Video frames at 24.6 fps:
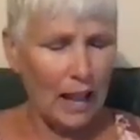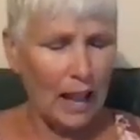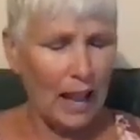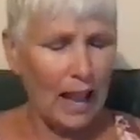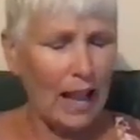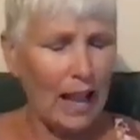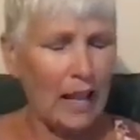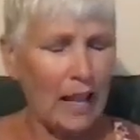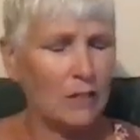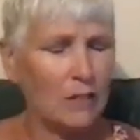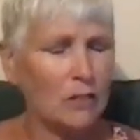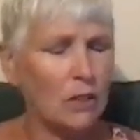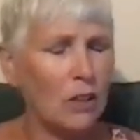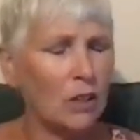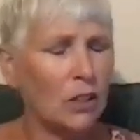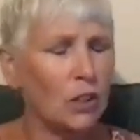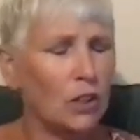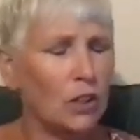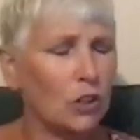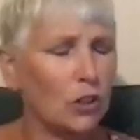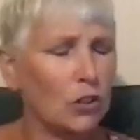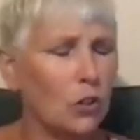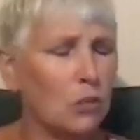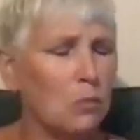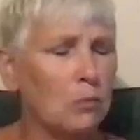And
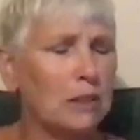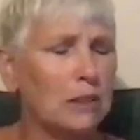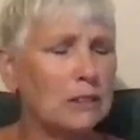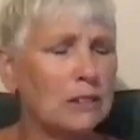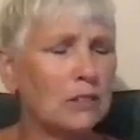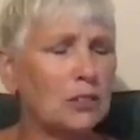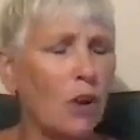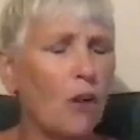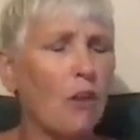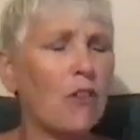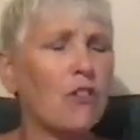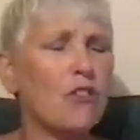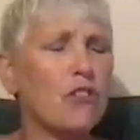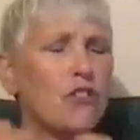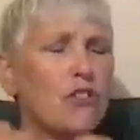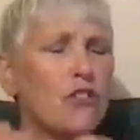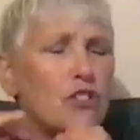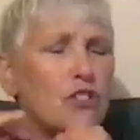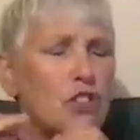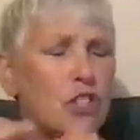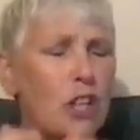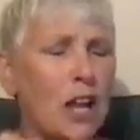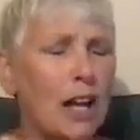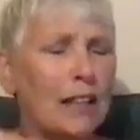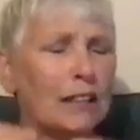humans are
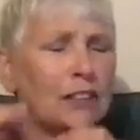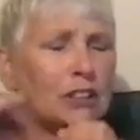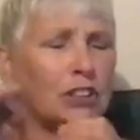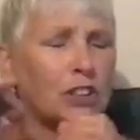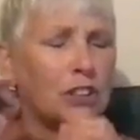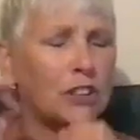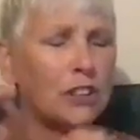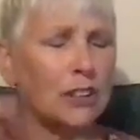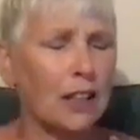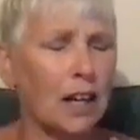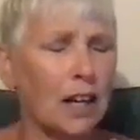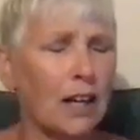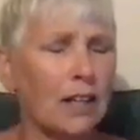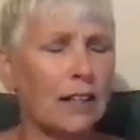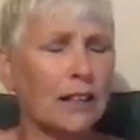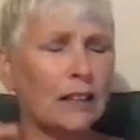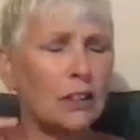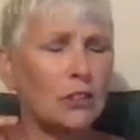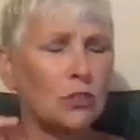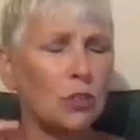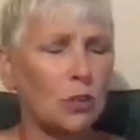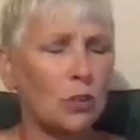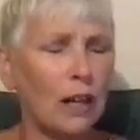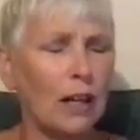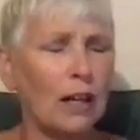just starting
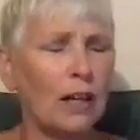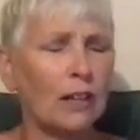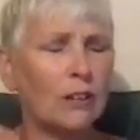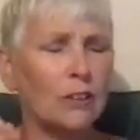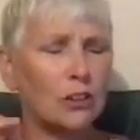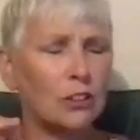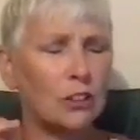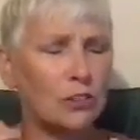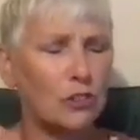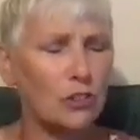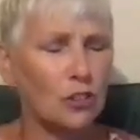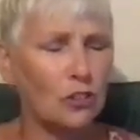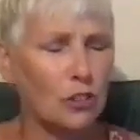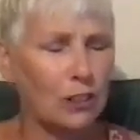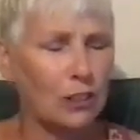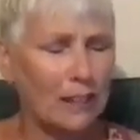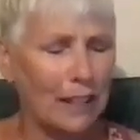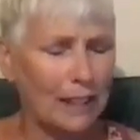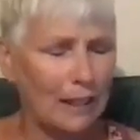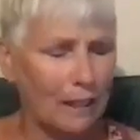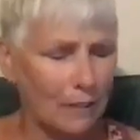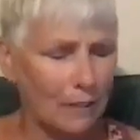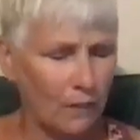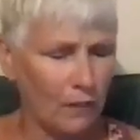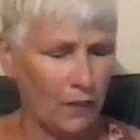to
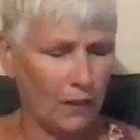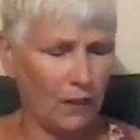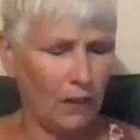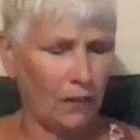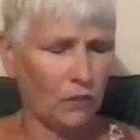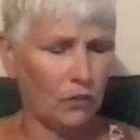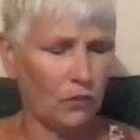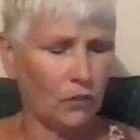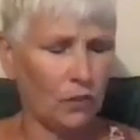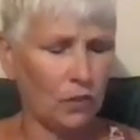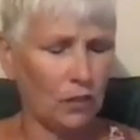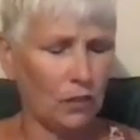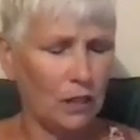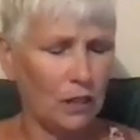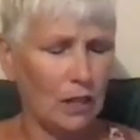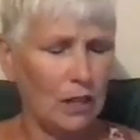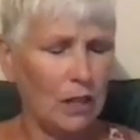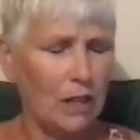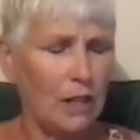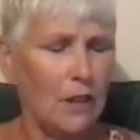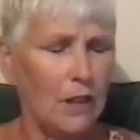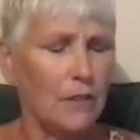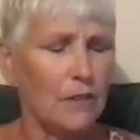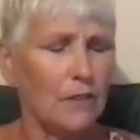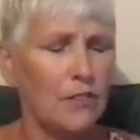understand this.
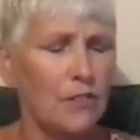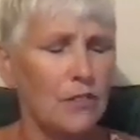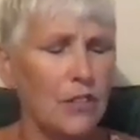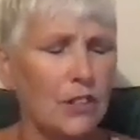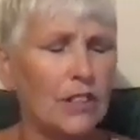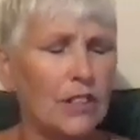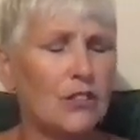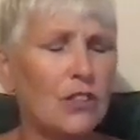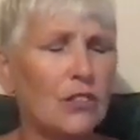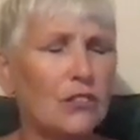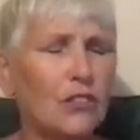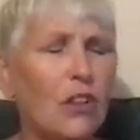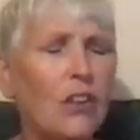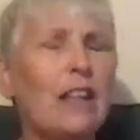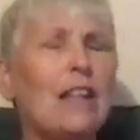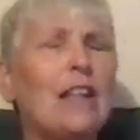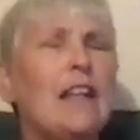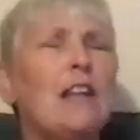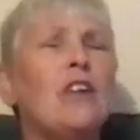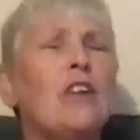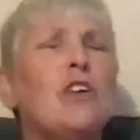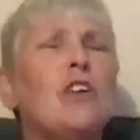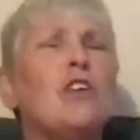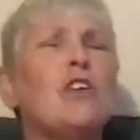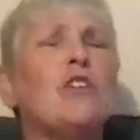This
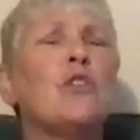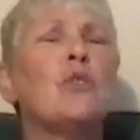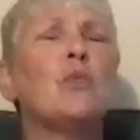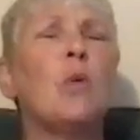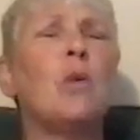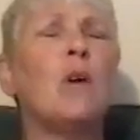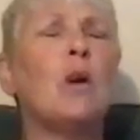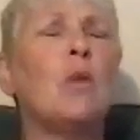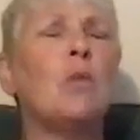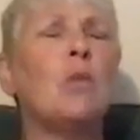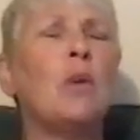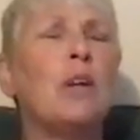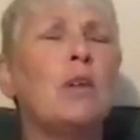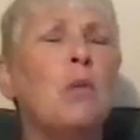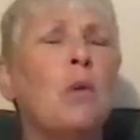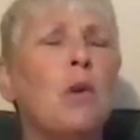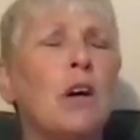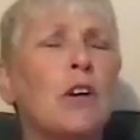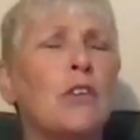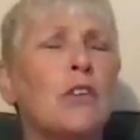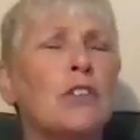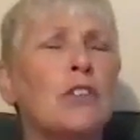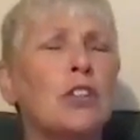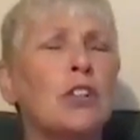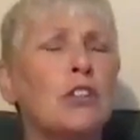is what we want
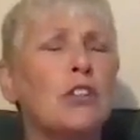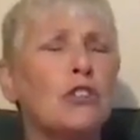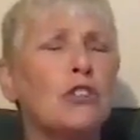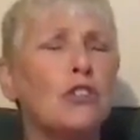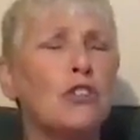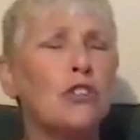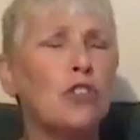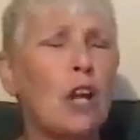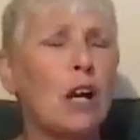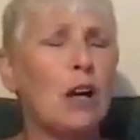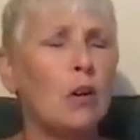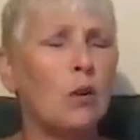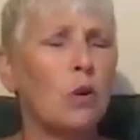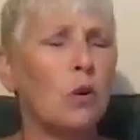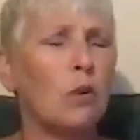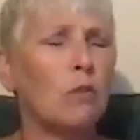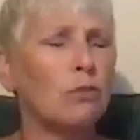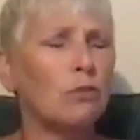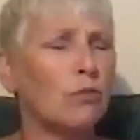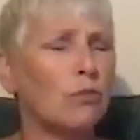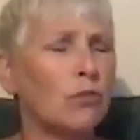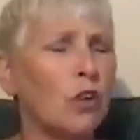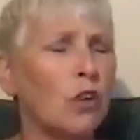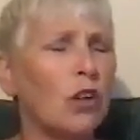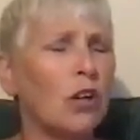to shout
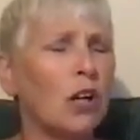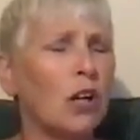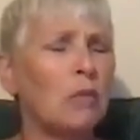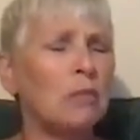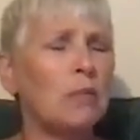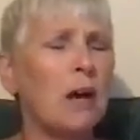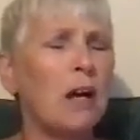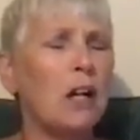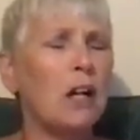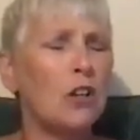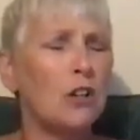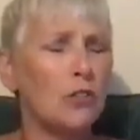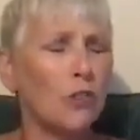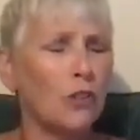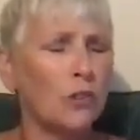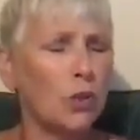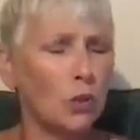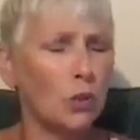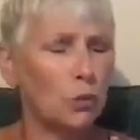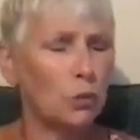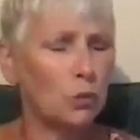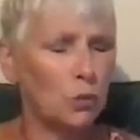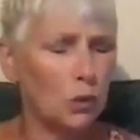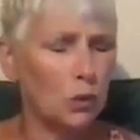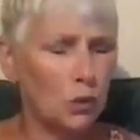from the
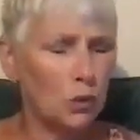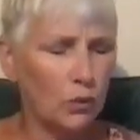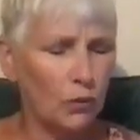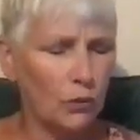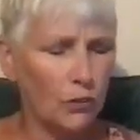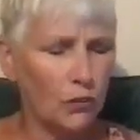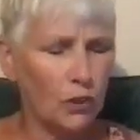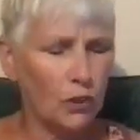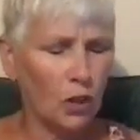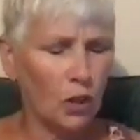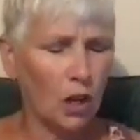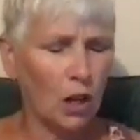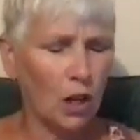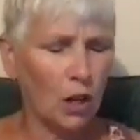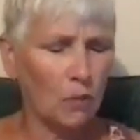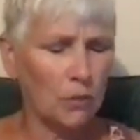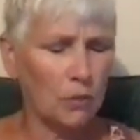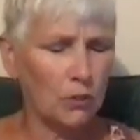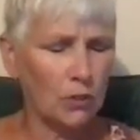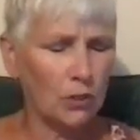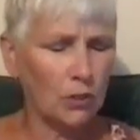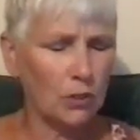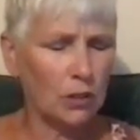rooftops.